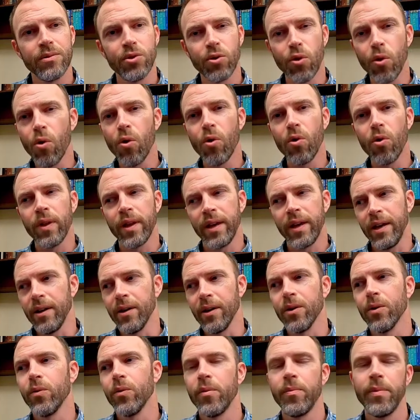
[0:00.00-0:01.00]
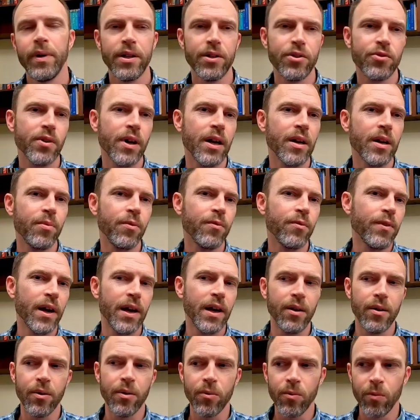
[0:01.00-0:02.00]
goal here would be to try to
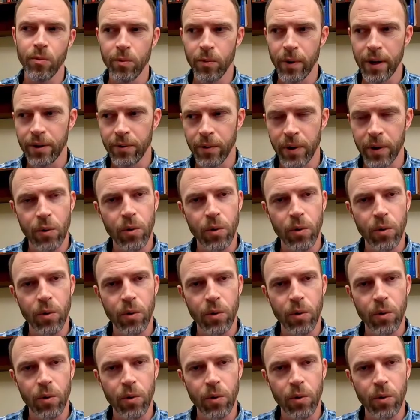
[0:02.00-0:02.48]
provide a rendering